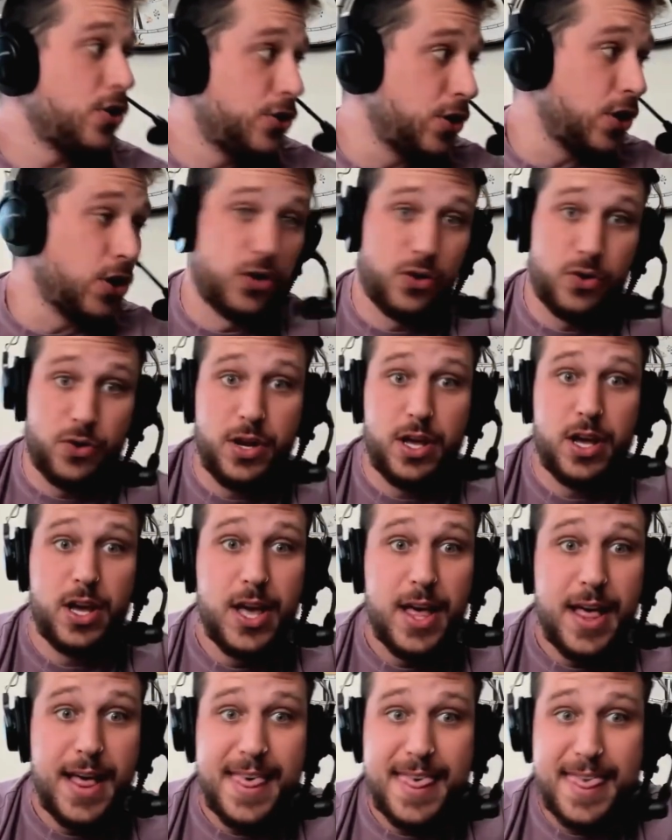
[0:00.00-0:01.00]
dude,
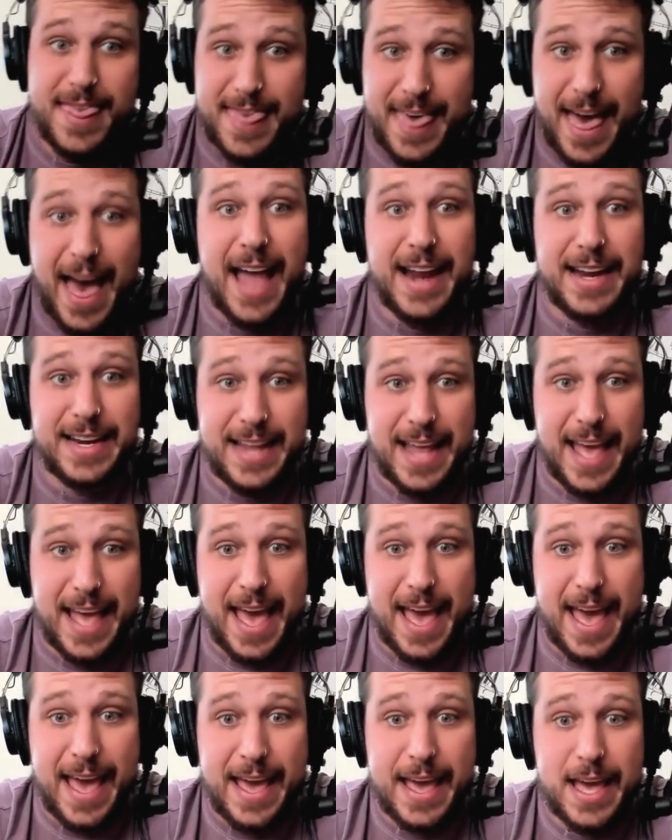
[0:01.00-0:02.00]
that
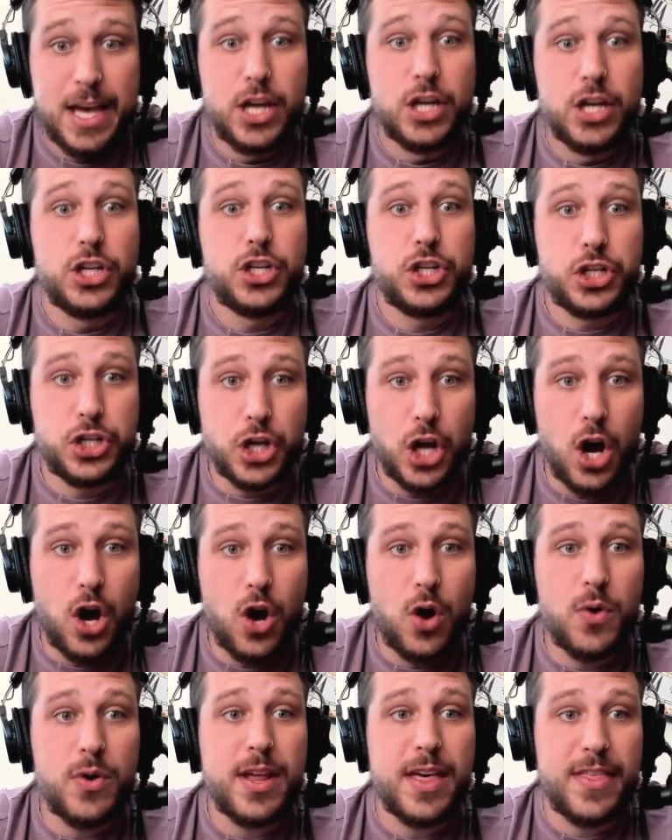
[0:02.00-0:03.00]
day
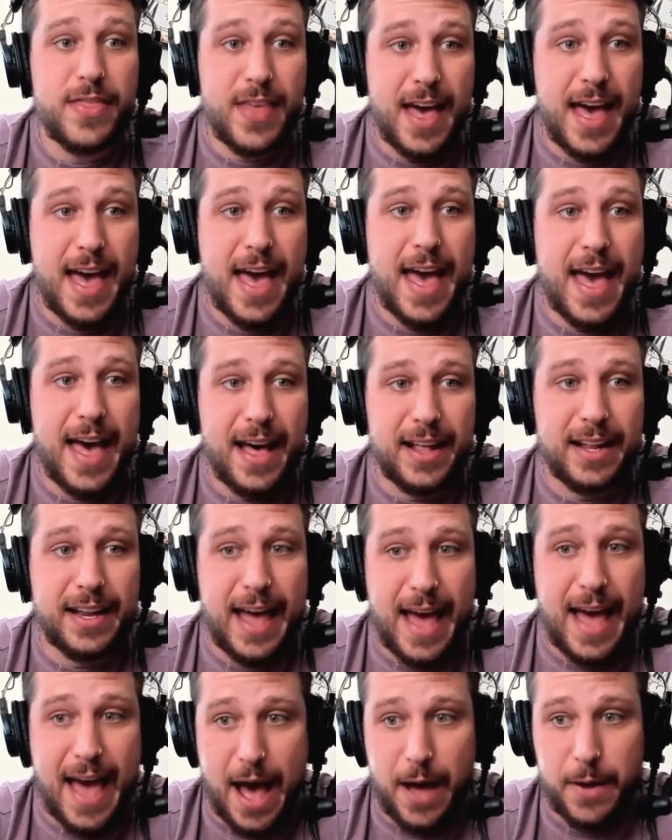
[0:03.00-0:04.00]
showed the
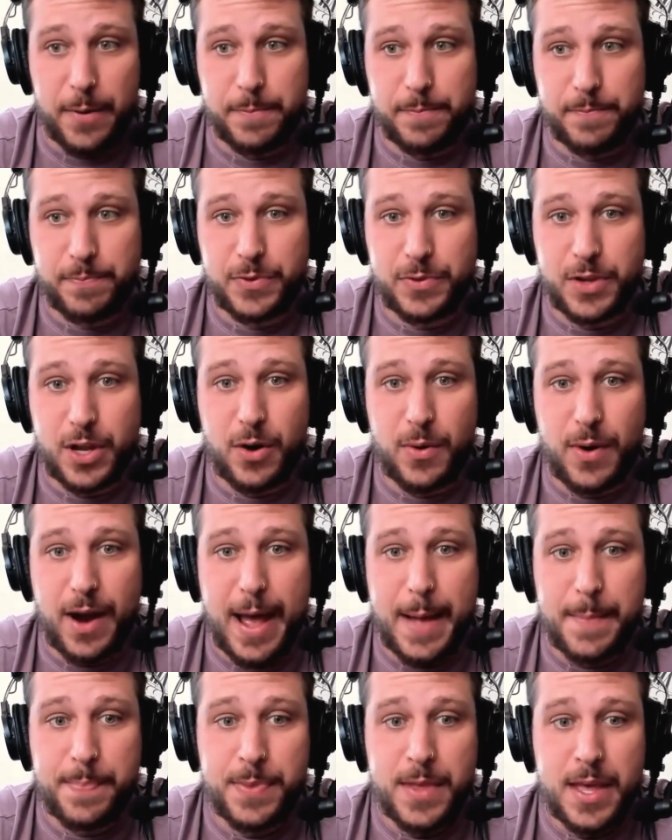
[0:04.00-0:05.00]
hell out. All
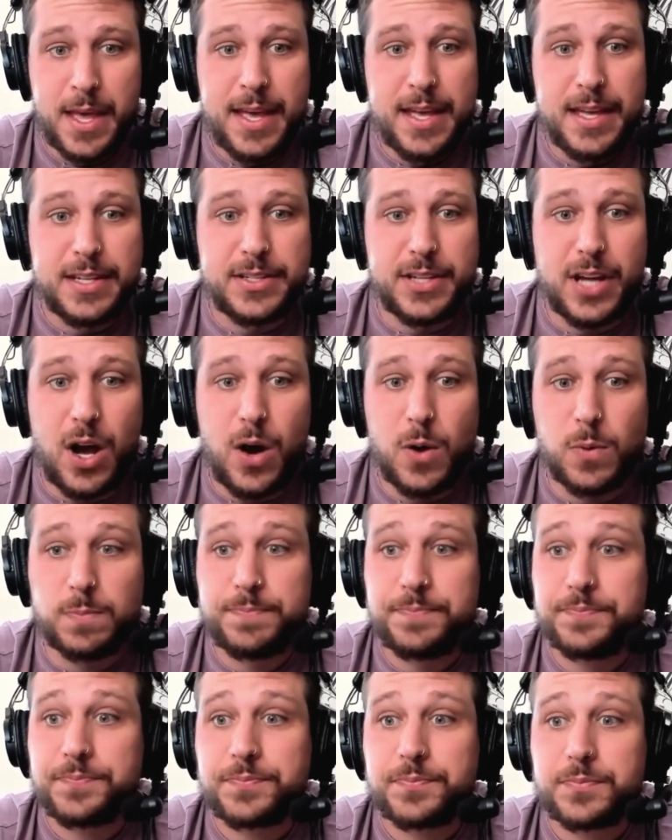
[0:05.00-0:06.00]
right. So
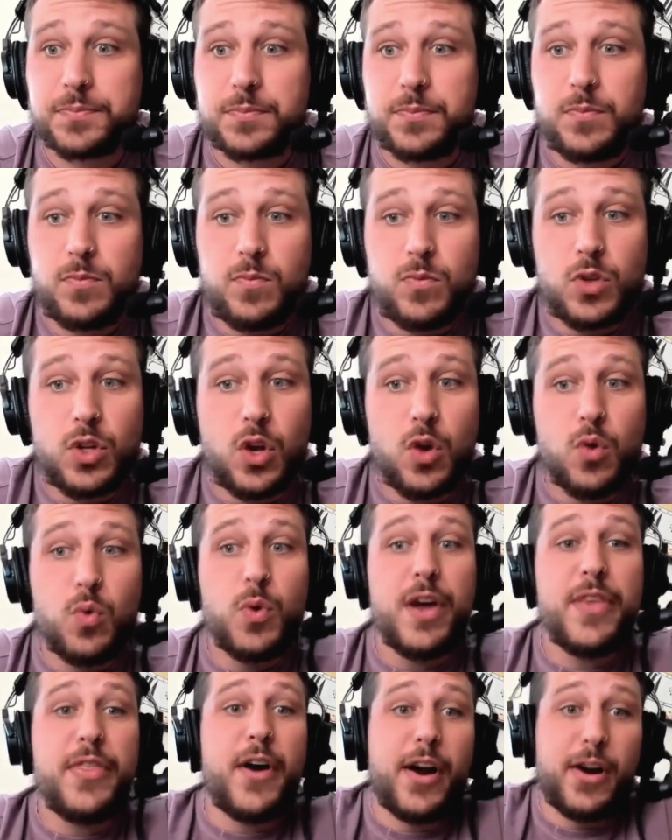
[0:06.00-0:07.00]

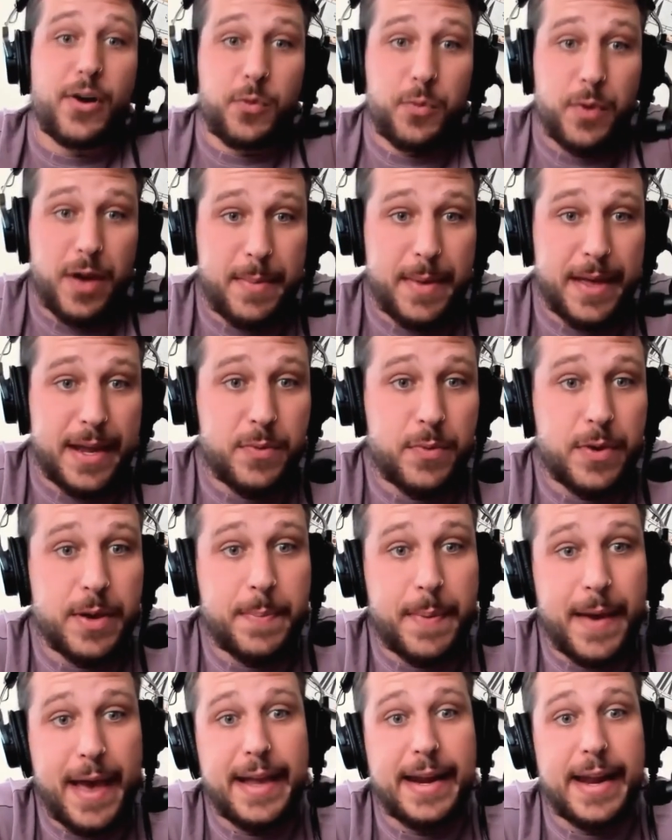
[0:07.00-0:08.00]
with our women,
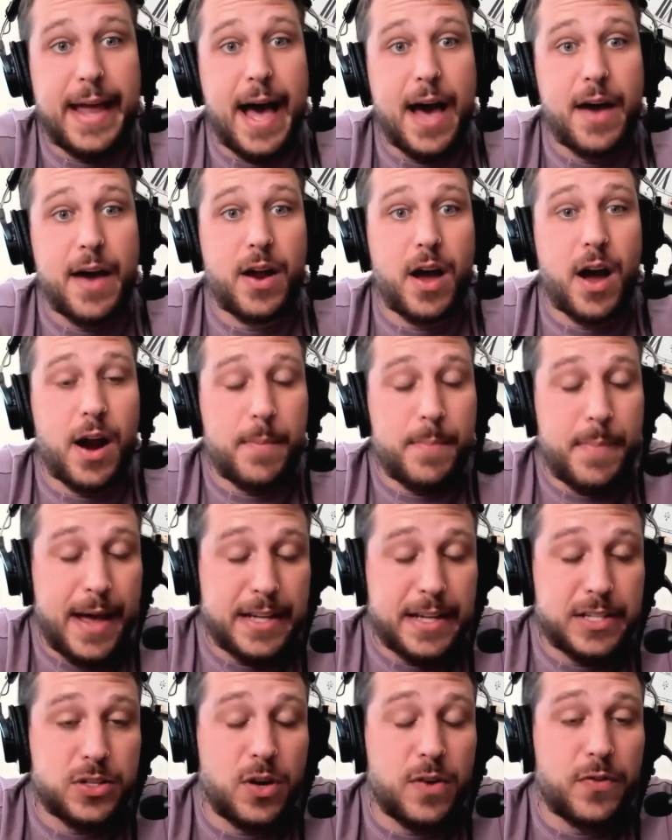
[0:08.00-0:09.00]
we paid out our
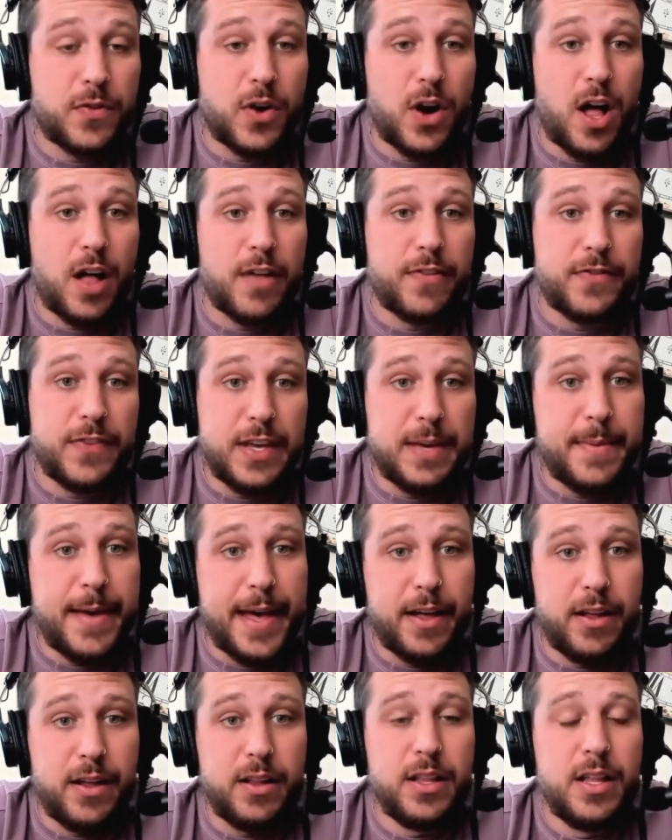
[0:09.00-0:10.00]
best overall
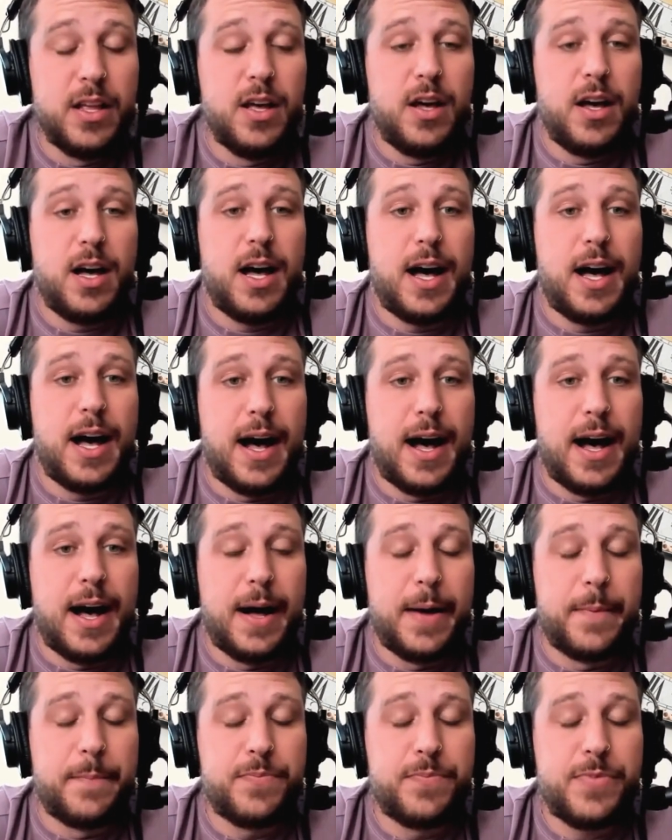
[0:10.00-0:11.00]
female,
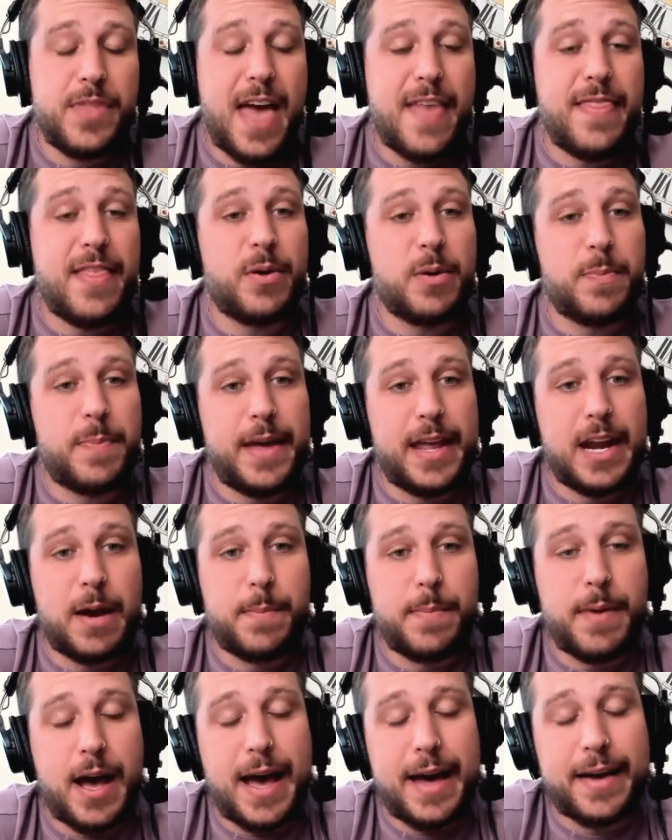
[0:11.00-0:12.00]
and then we paid
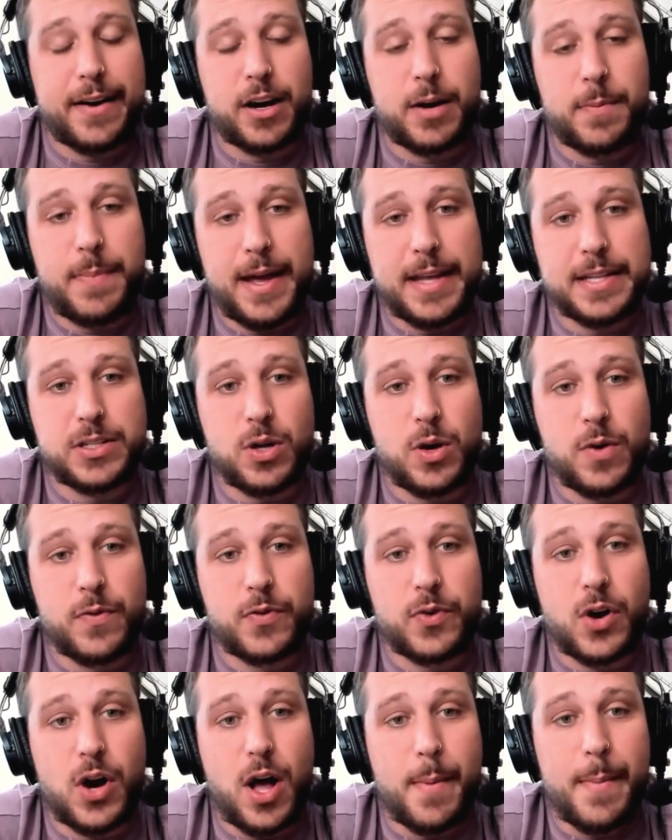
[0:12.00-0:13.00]
out our best
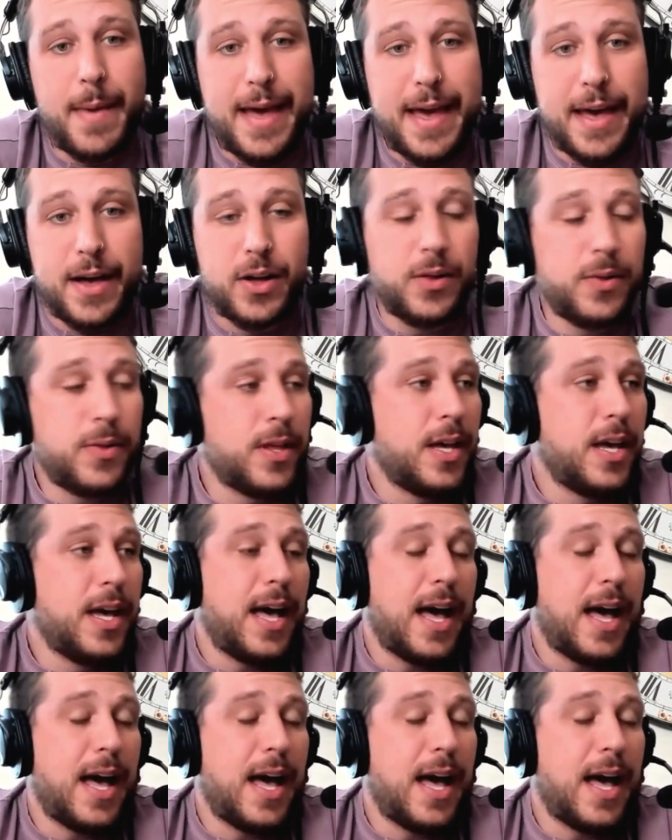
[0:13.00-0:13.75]
overall male